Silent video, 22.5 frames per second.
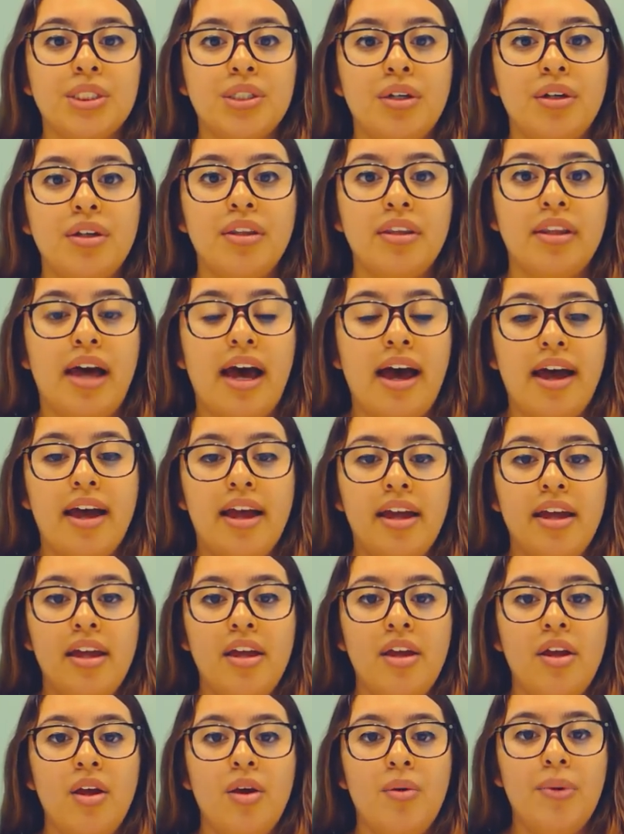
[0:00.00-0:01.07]
sure that
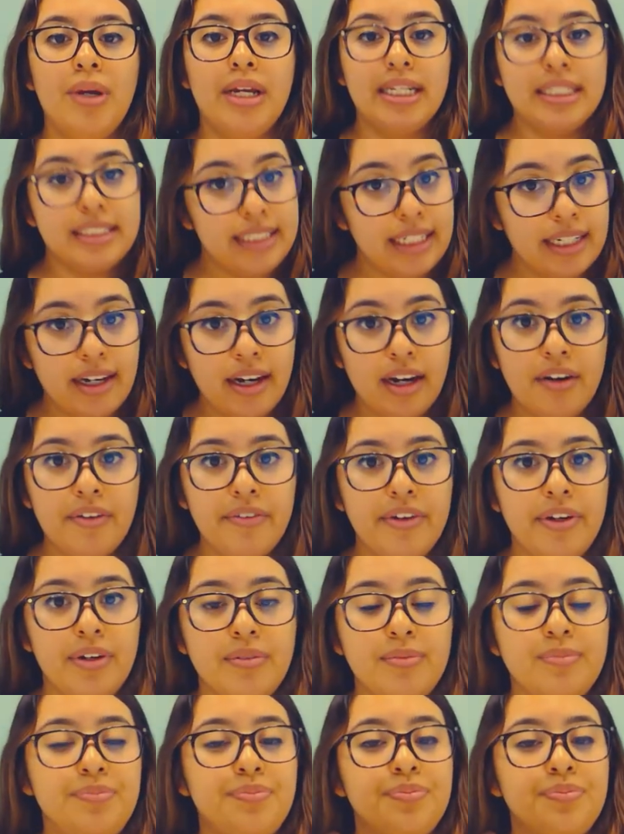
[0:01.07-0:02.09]
we can take care of you.